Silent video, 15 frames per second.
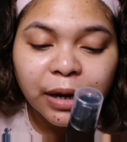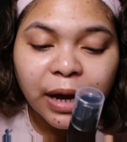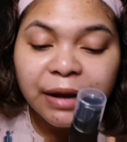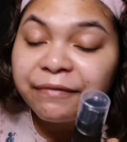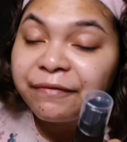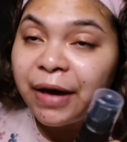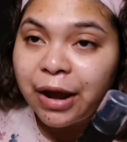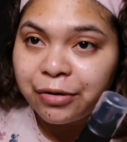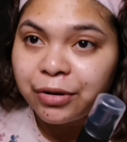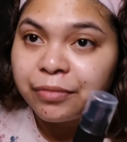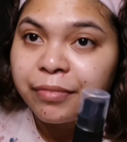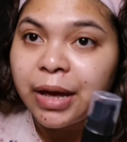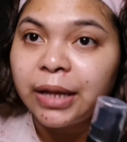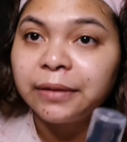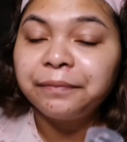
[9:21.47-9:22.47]

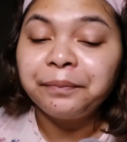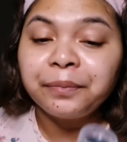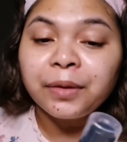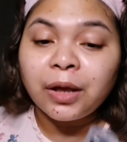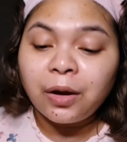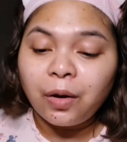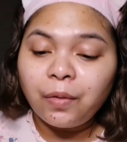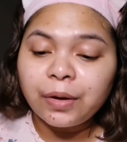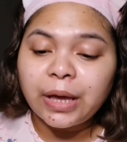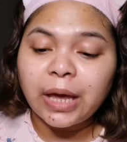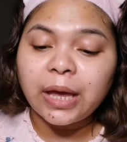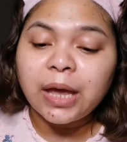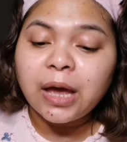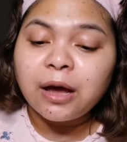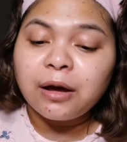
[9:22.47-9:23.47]
environment.
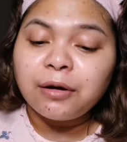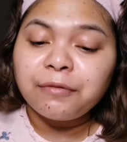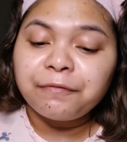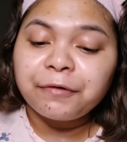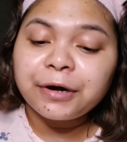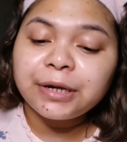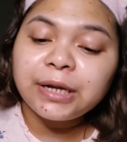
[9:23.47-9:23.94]
Okay, for